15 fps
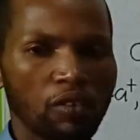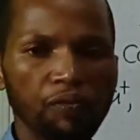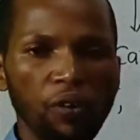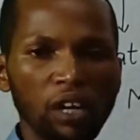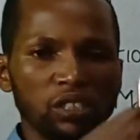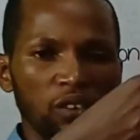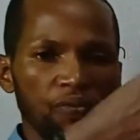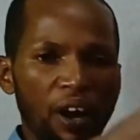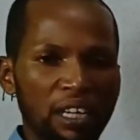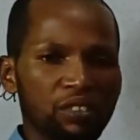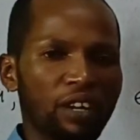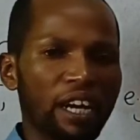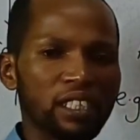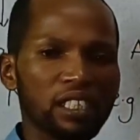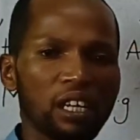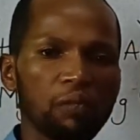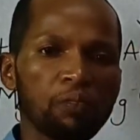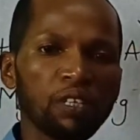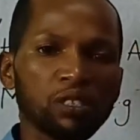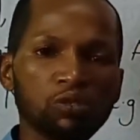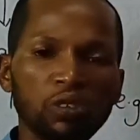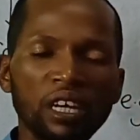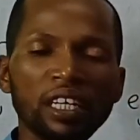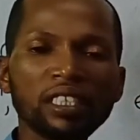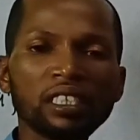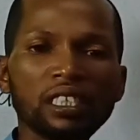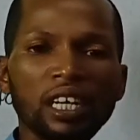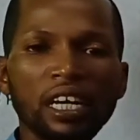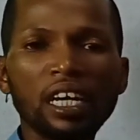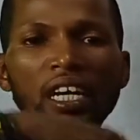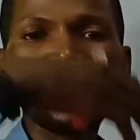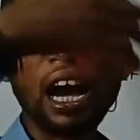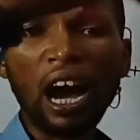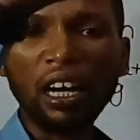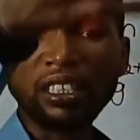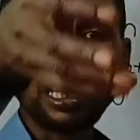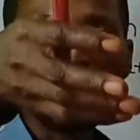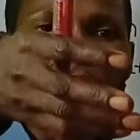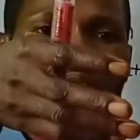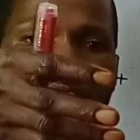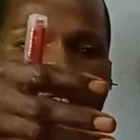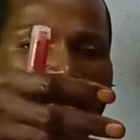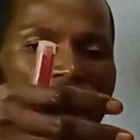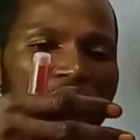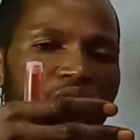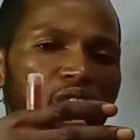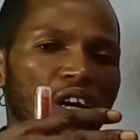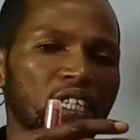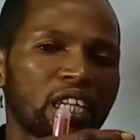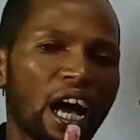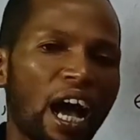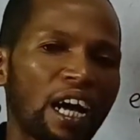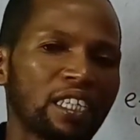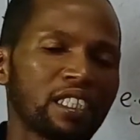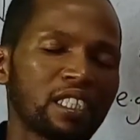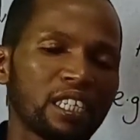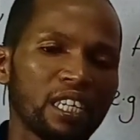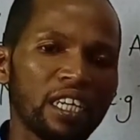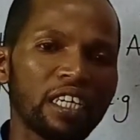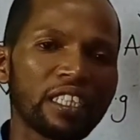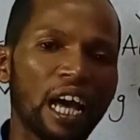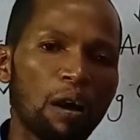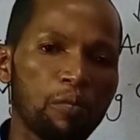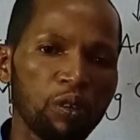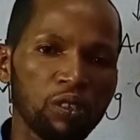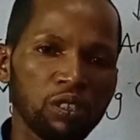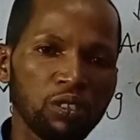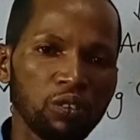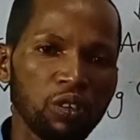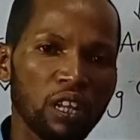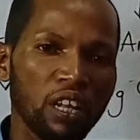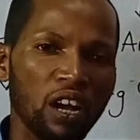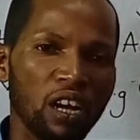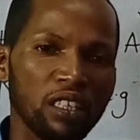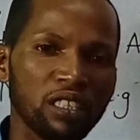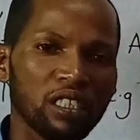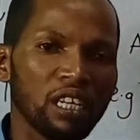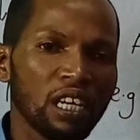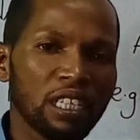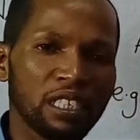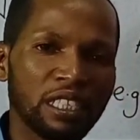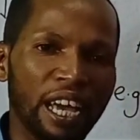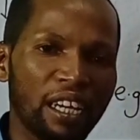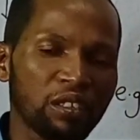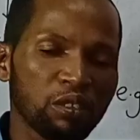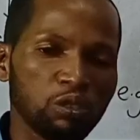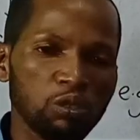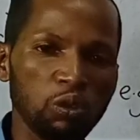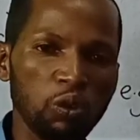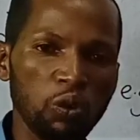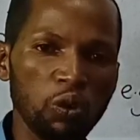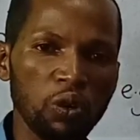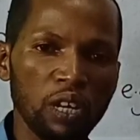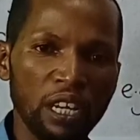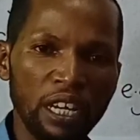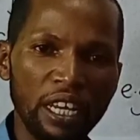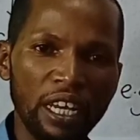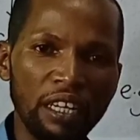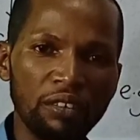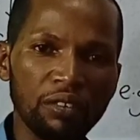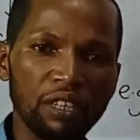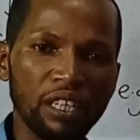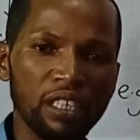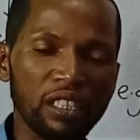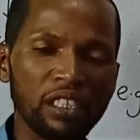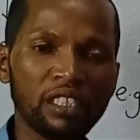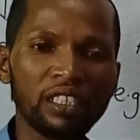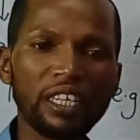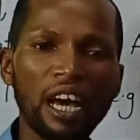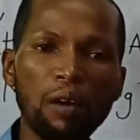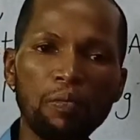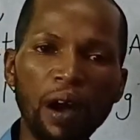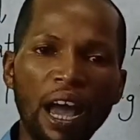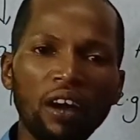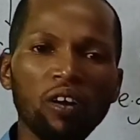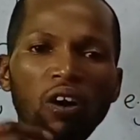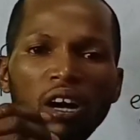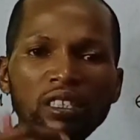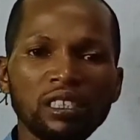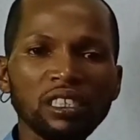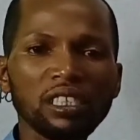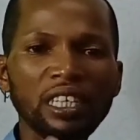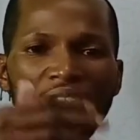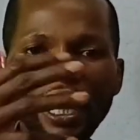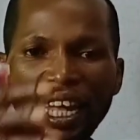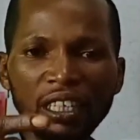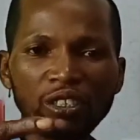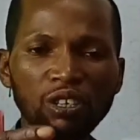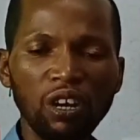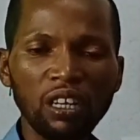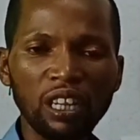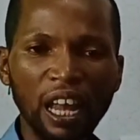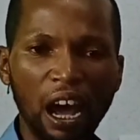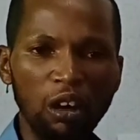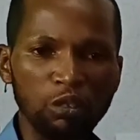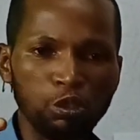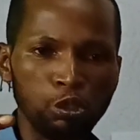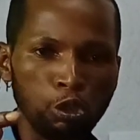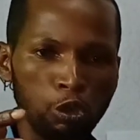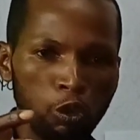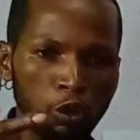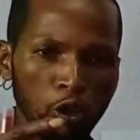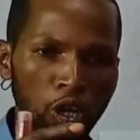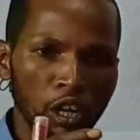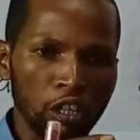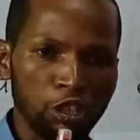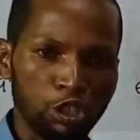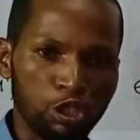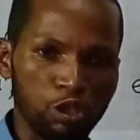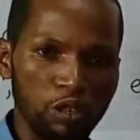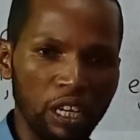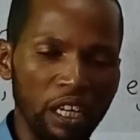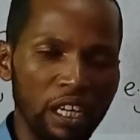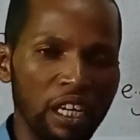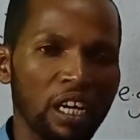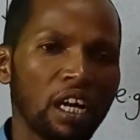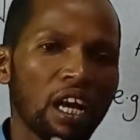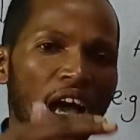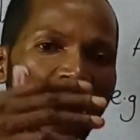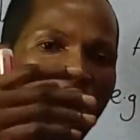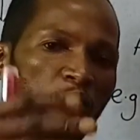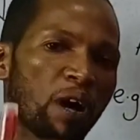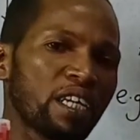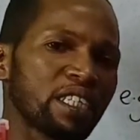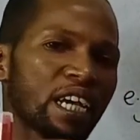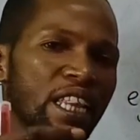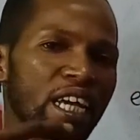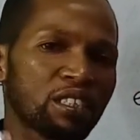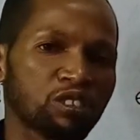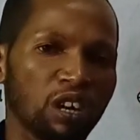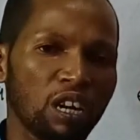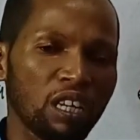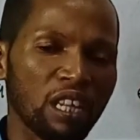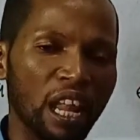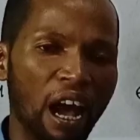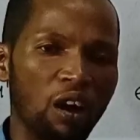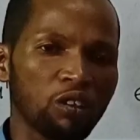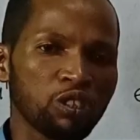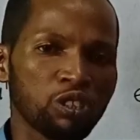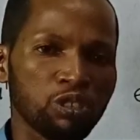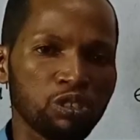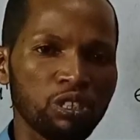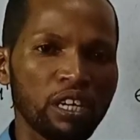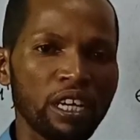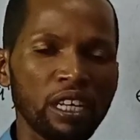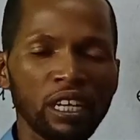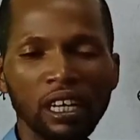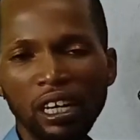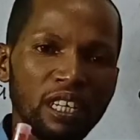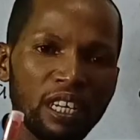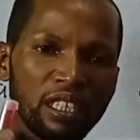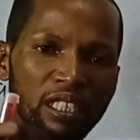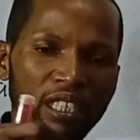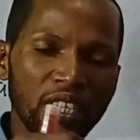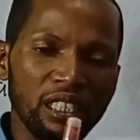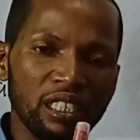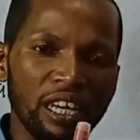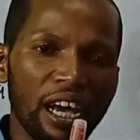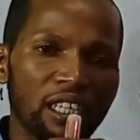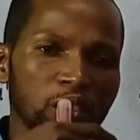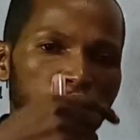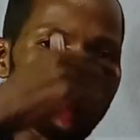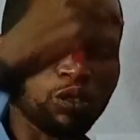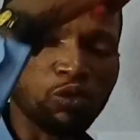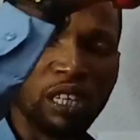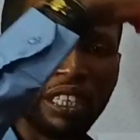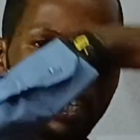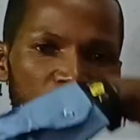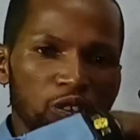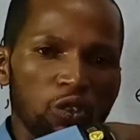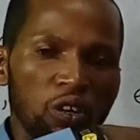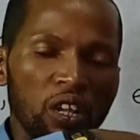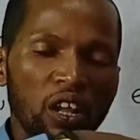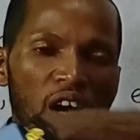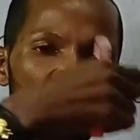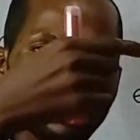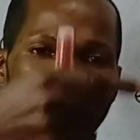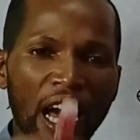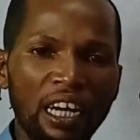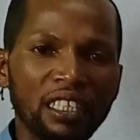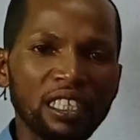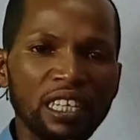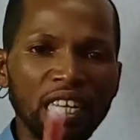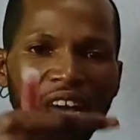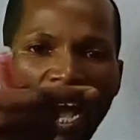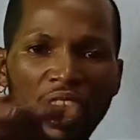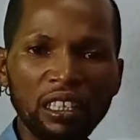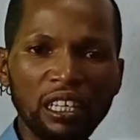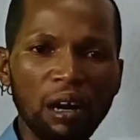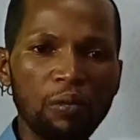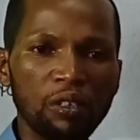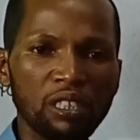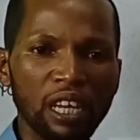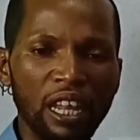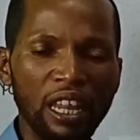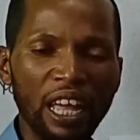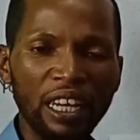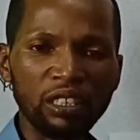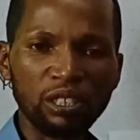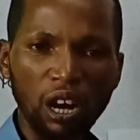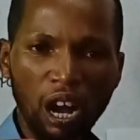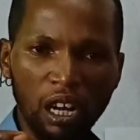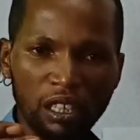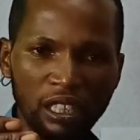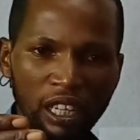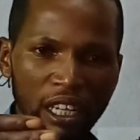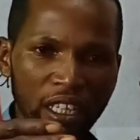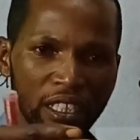the force of attraction between the outermost electron and the innermost nucleus tend to increase, thereby causing the electron cloud to shrink. And when the electron clouds shrink, the distance between the nucleus and the outermost electron